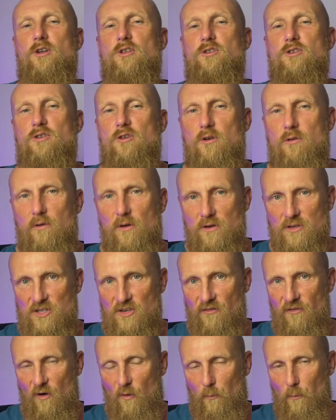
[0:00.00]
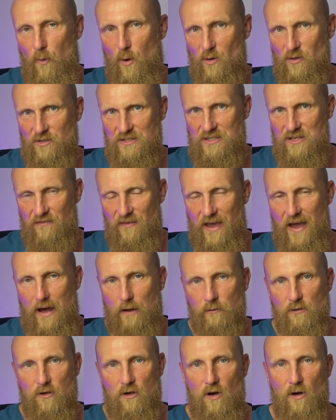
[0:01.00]
neurons for positive
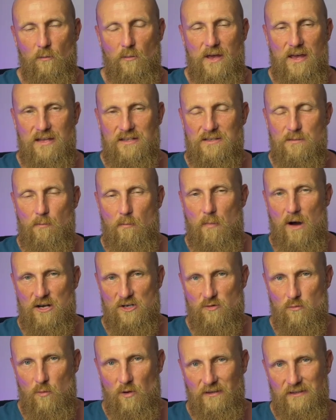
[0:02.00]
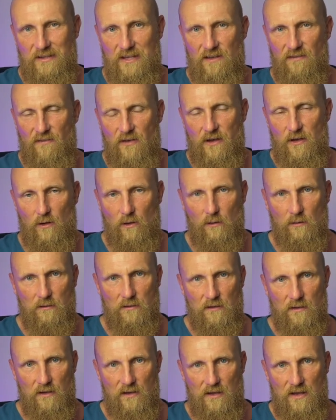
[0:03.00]
outcome is much more difficult,
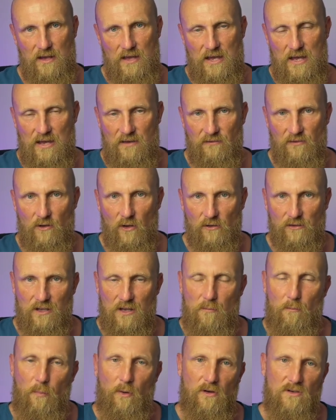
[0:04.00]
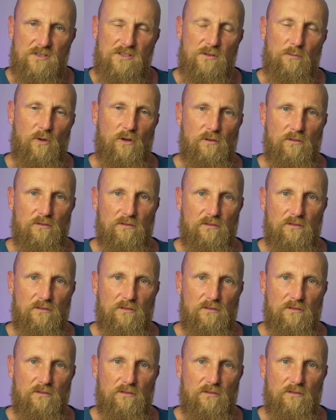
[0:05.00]
if not impossible.